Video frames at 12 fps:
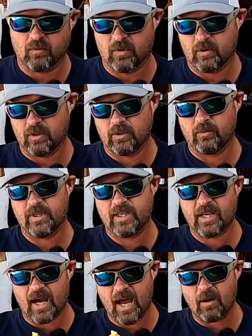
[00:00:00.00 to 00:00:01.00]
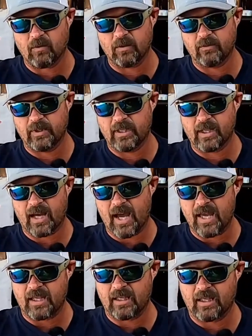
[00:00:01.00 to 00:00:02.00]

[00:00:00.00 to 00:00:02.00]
What do we got? What do we got?